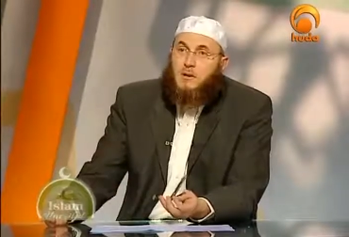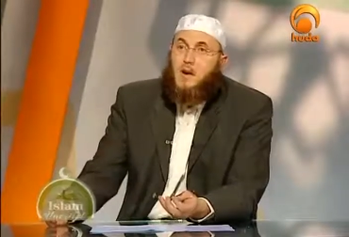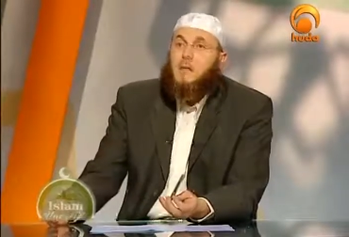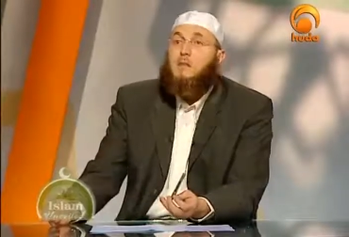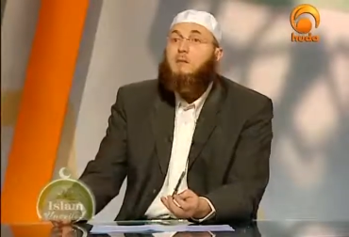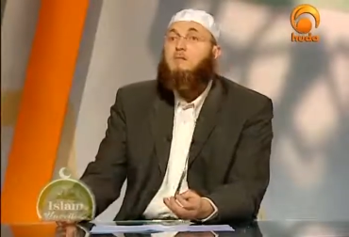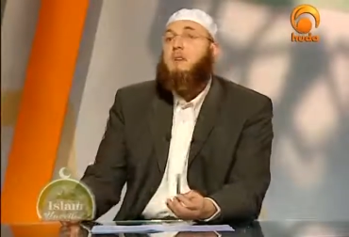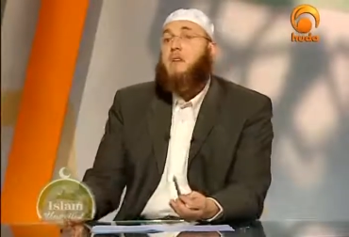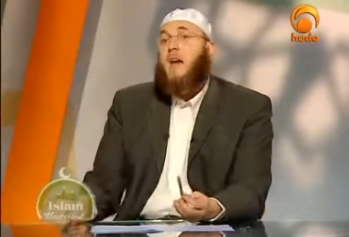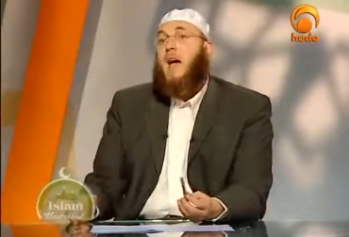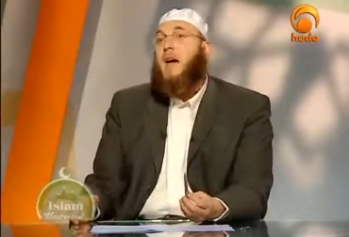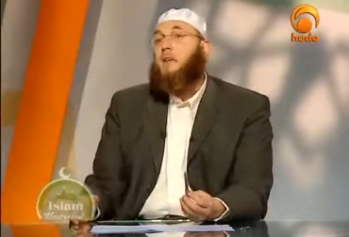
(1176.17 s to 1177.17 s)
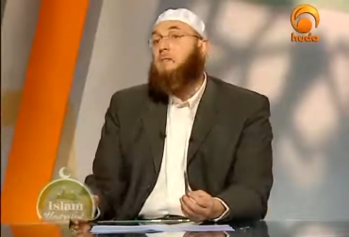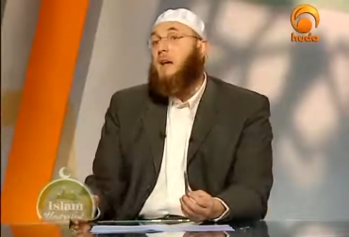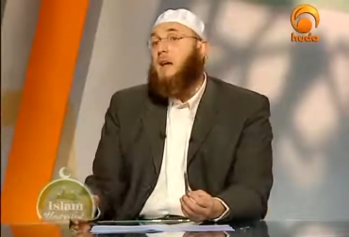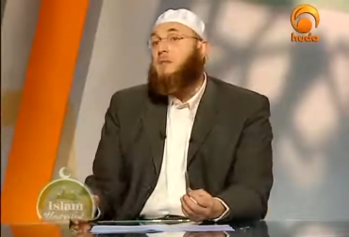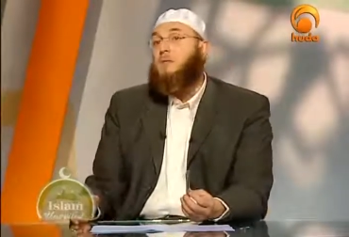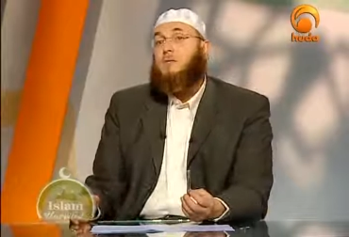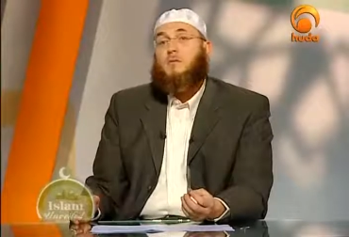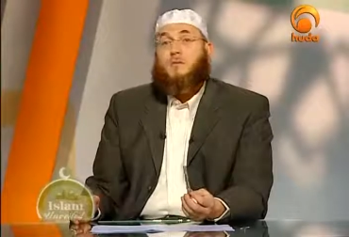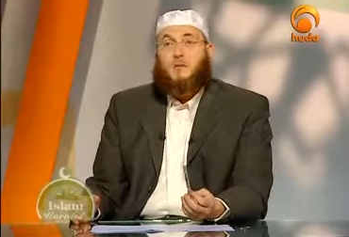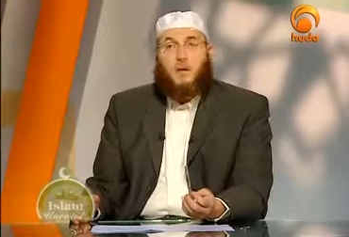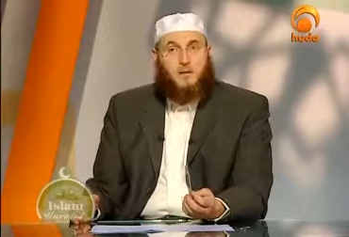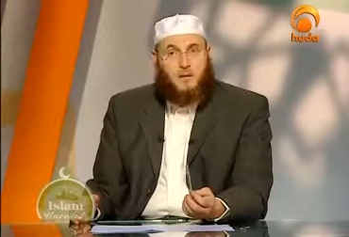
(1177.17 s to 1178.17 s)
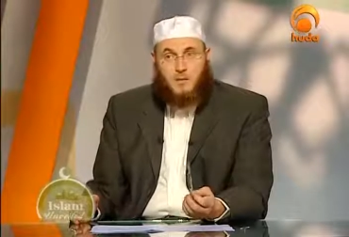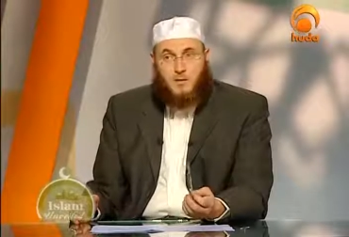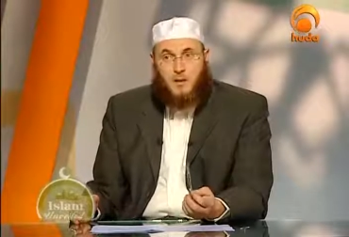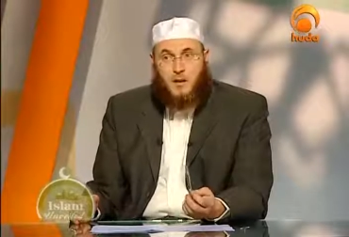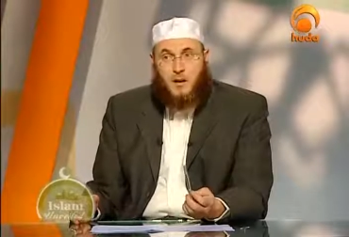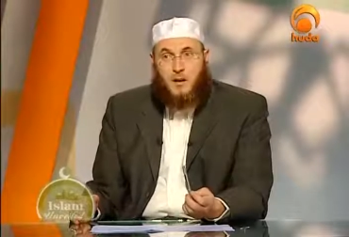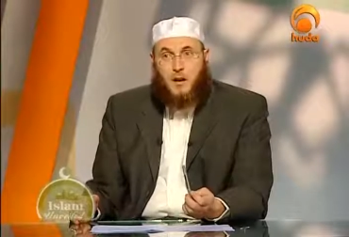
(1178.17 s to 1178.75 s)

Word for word: Rather, we react based on justice.